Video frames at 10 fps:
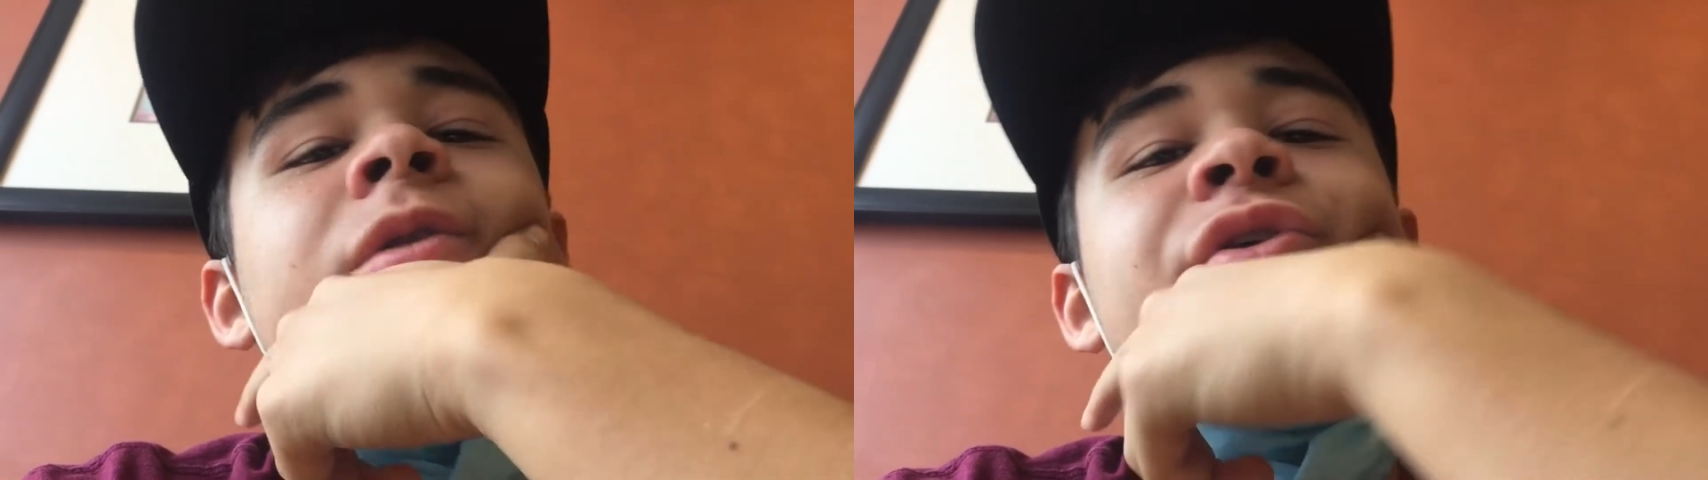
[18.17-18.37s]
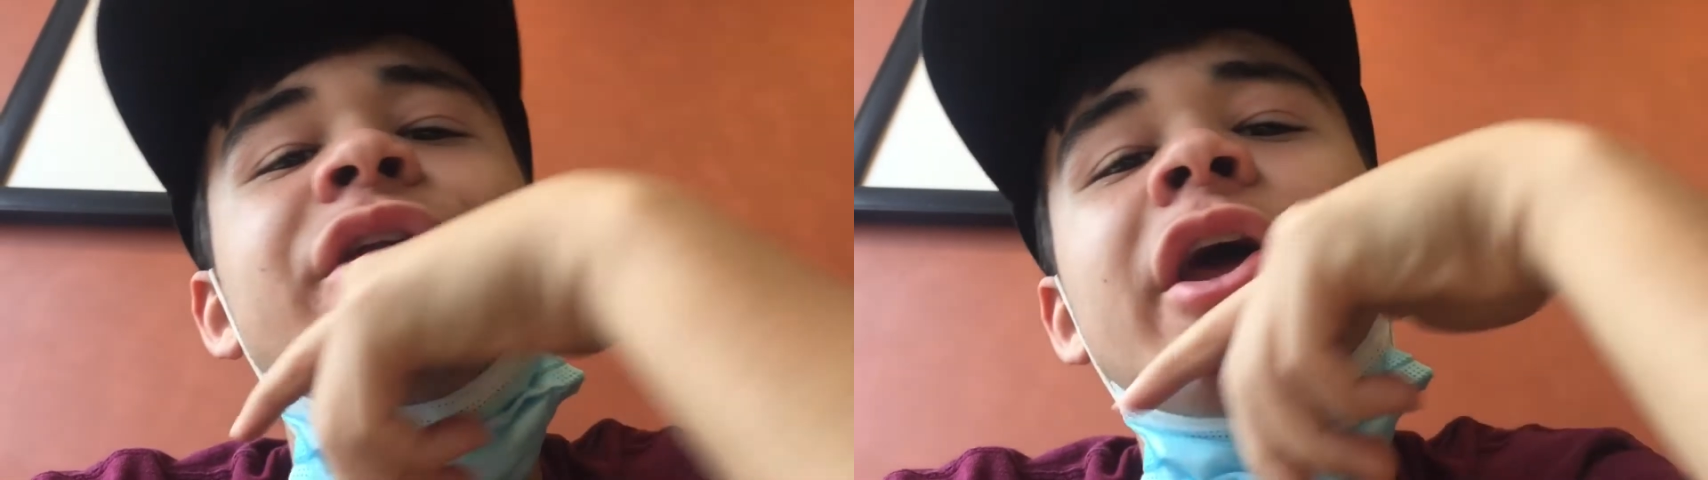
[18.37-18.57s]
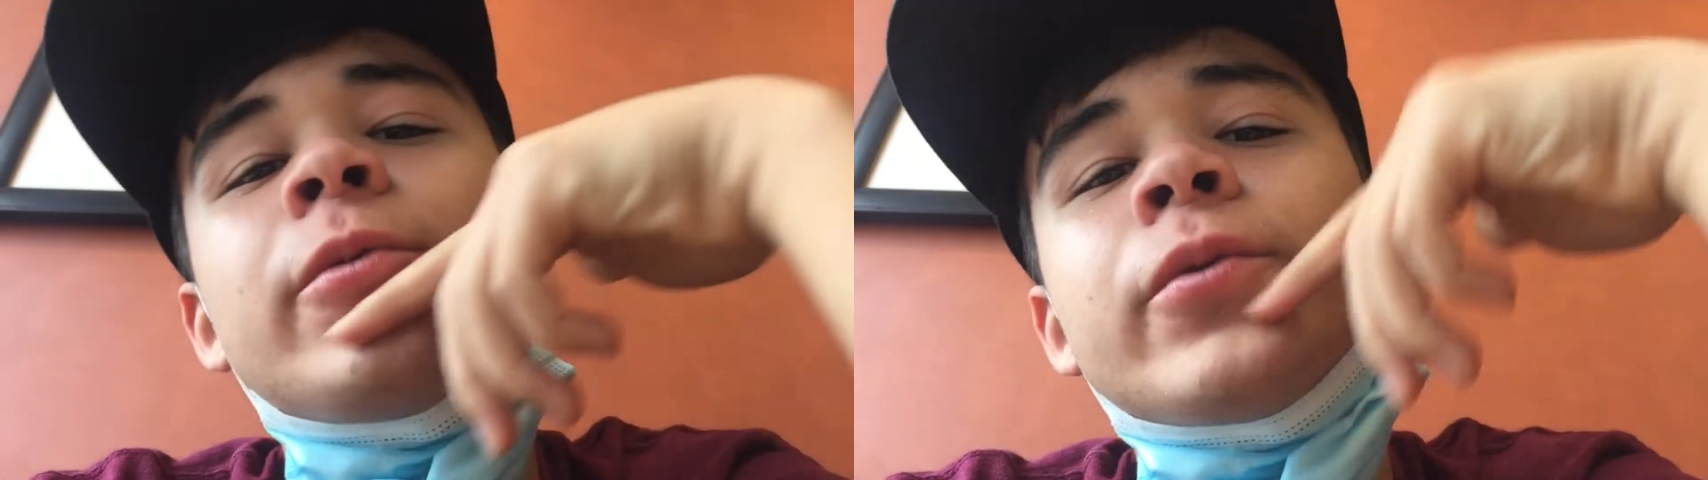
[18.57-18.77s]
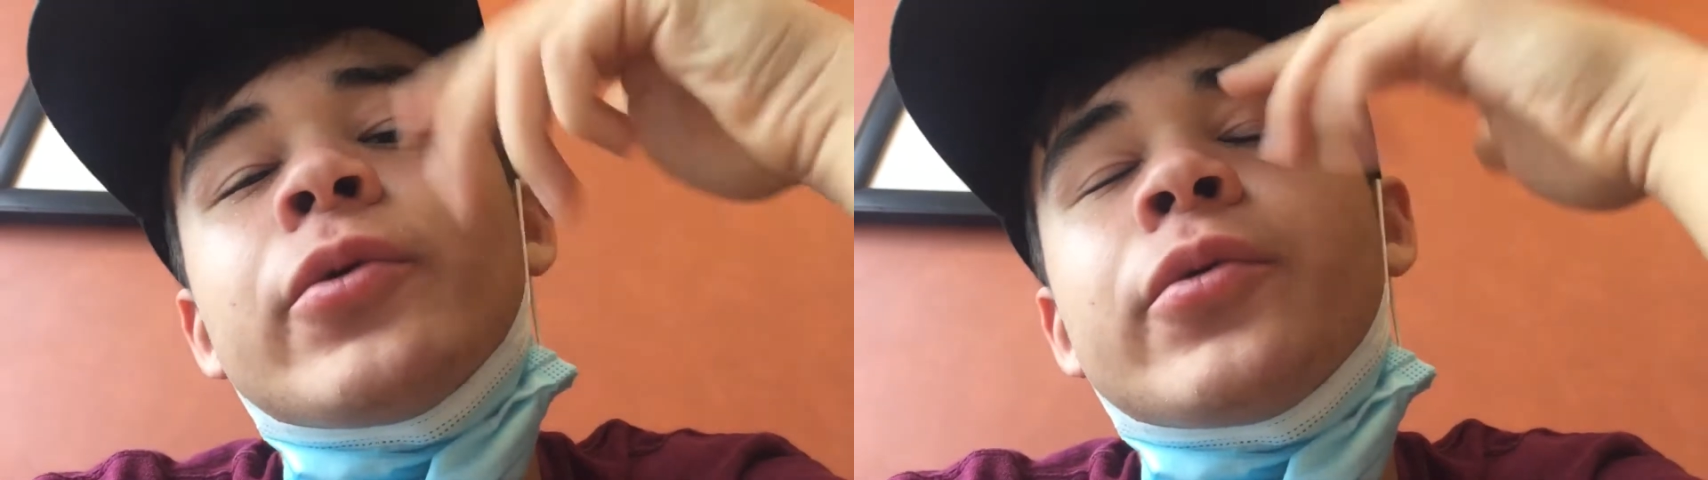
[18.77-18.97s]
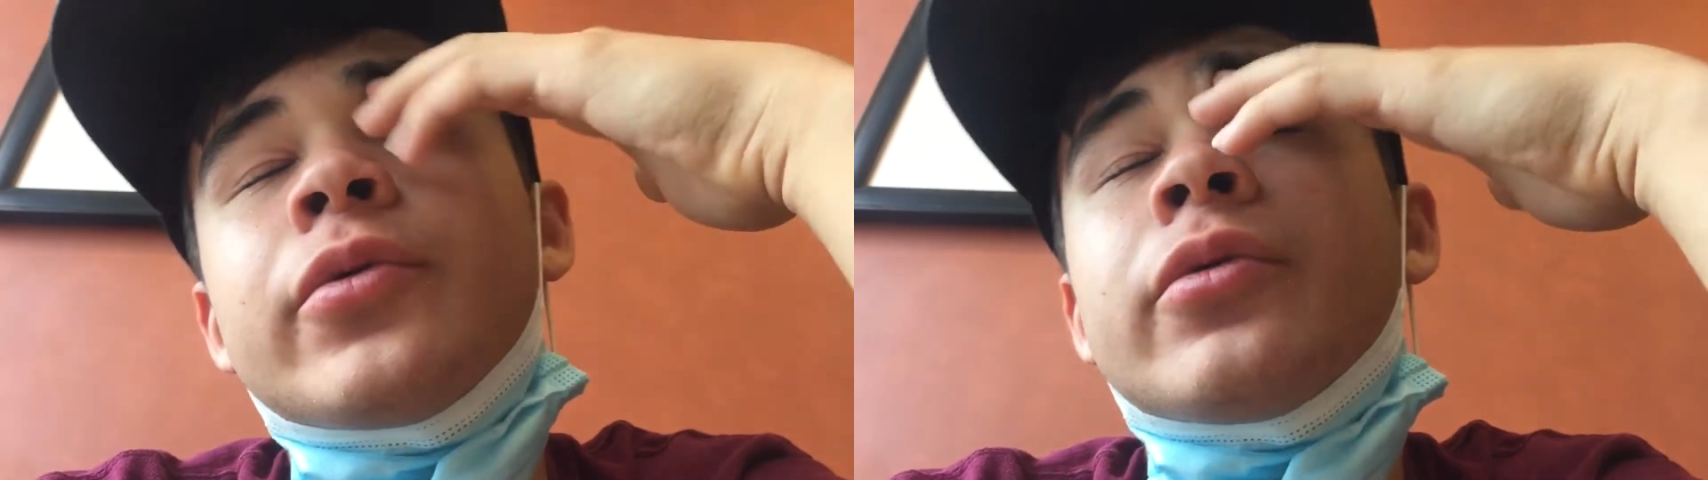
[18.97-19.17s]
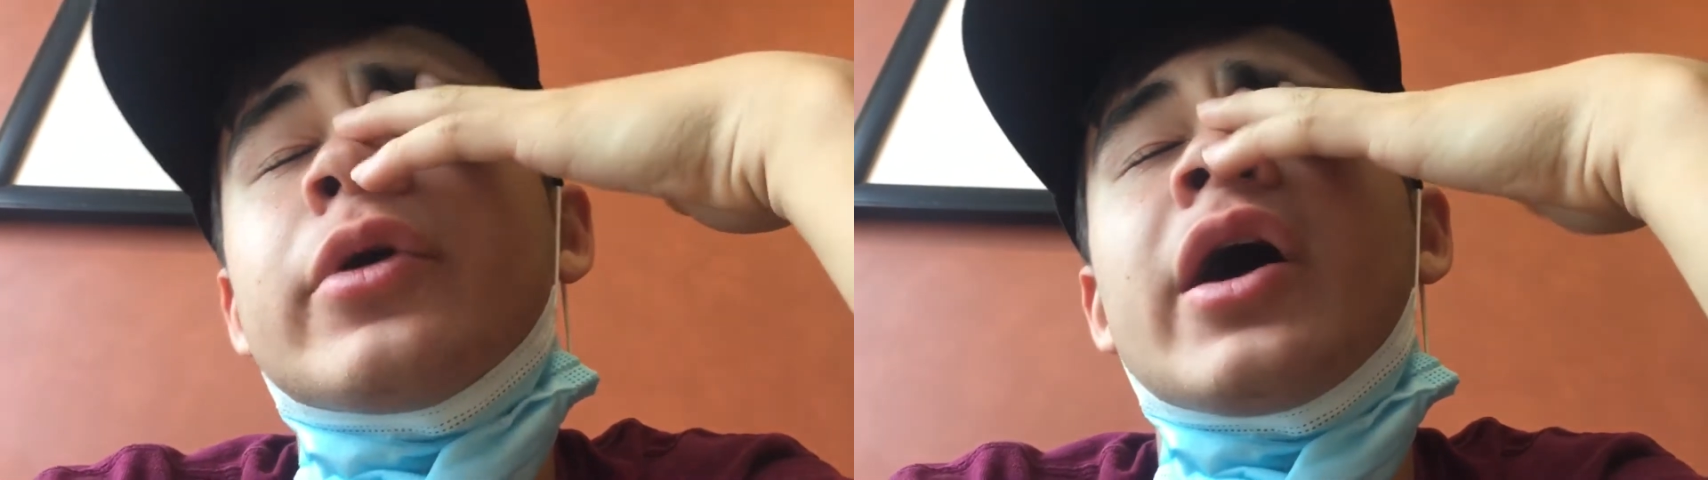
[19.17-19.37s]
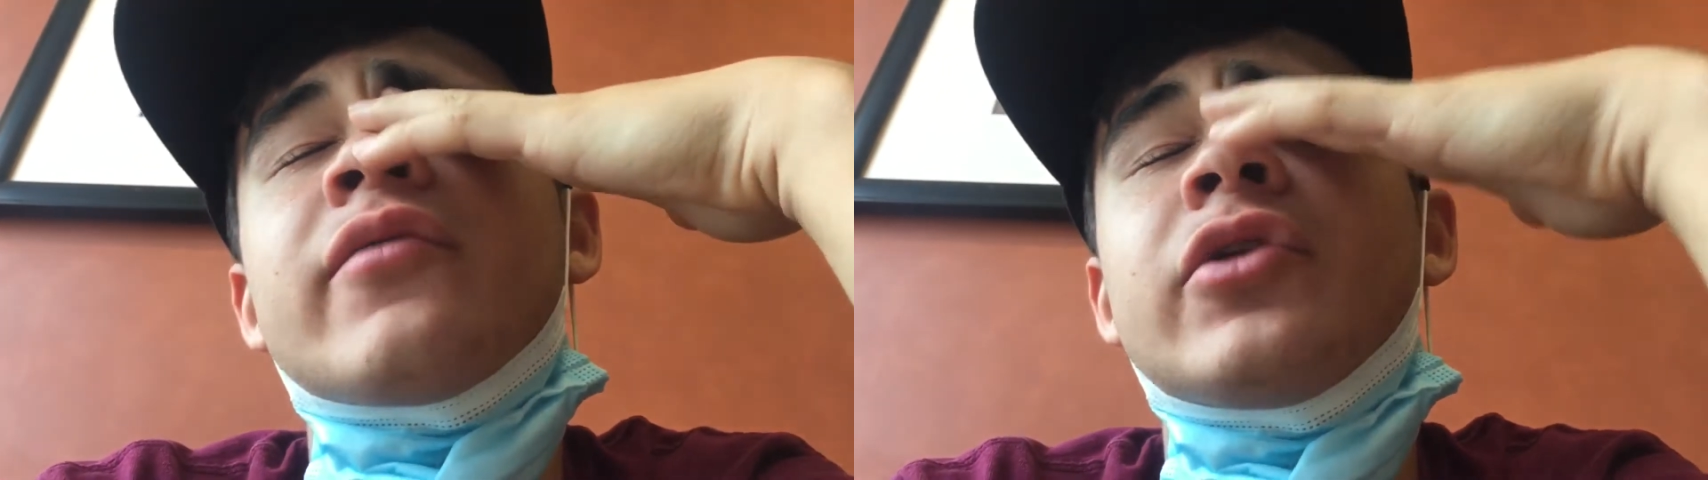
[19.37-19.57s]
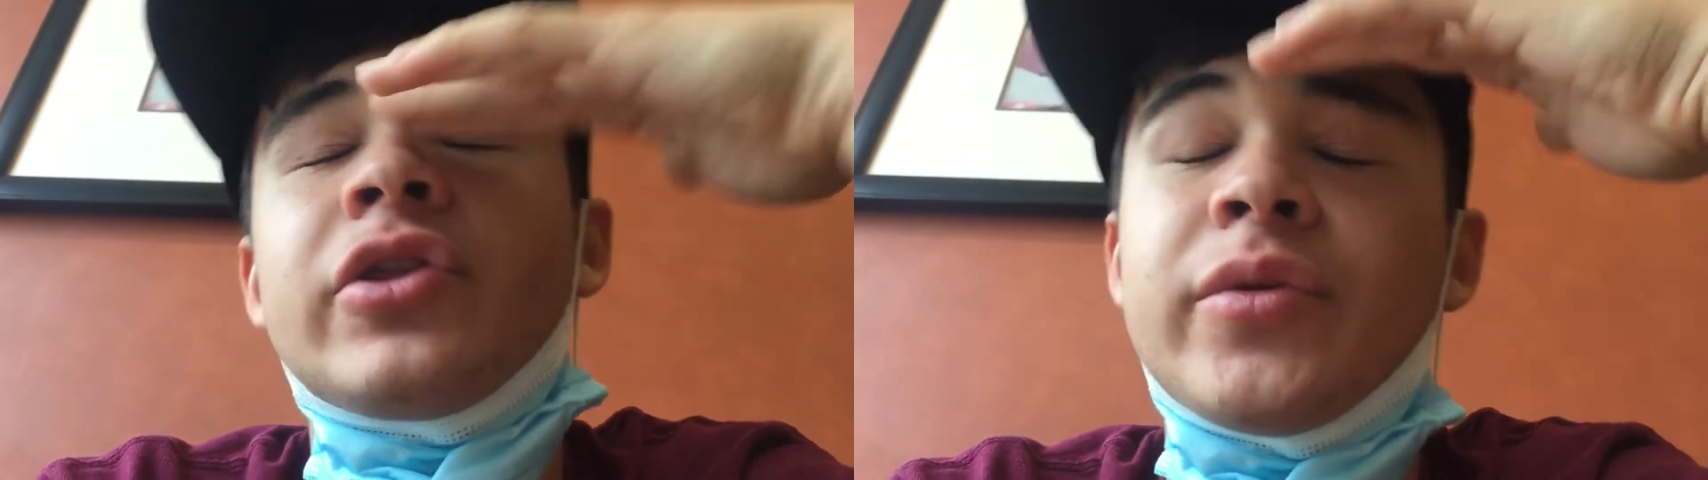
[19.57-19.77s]
today we don't really
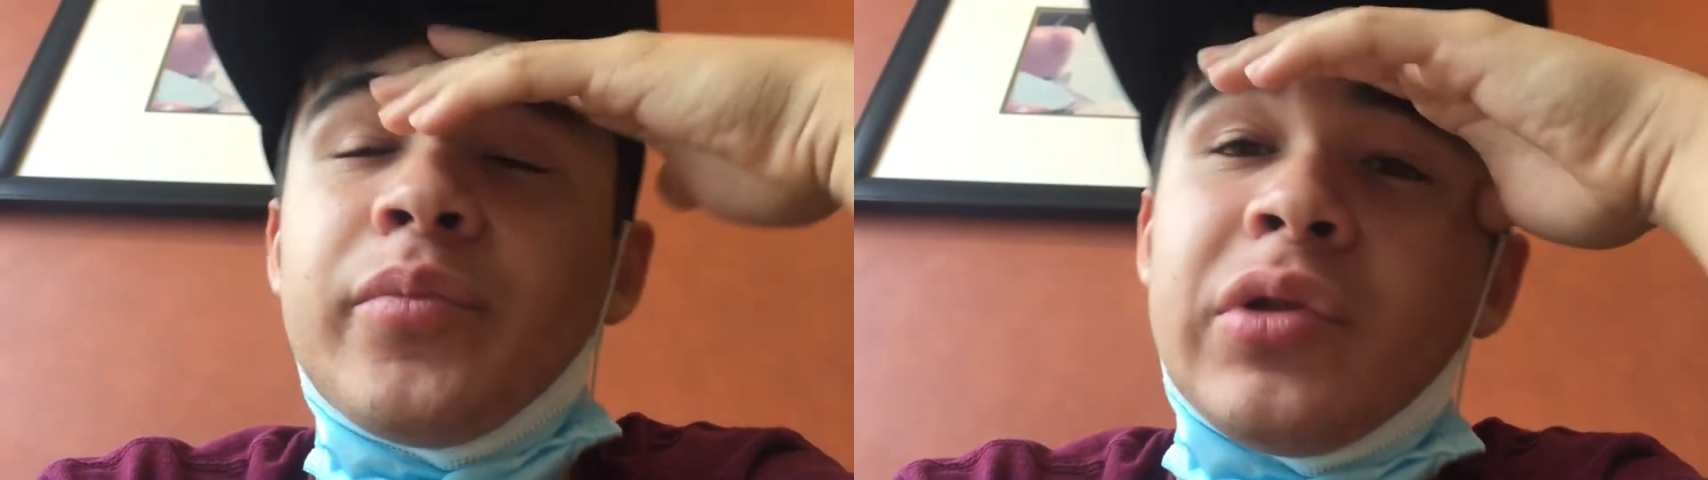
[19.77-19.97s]
have anything